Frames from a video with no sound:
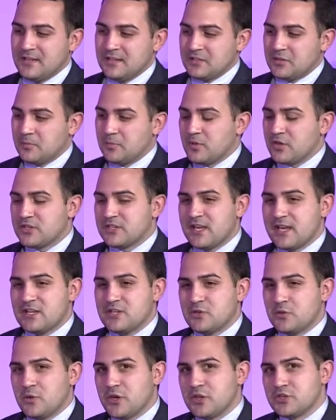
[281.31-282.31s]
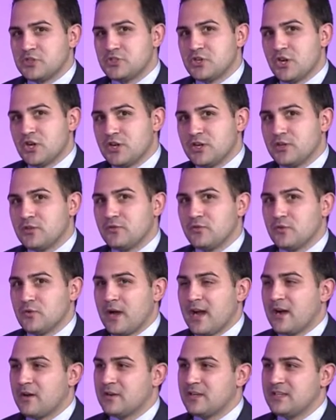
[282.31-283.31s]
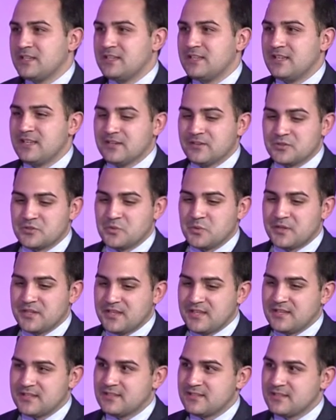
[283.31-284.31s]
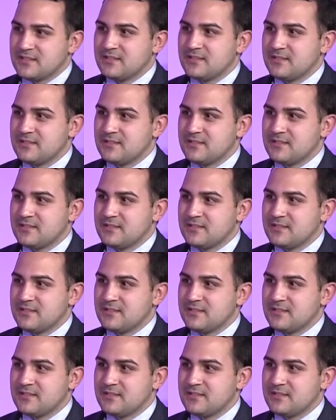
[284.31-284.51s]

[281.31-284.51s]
the book takes you on a journey through how he deals with this.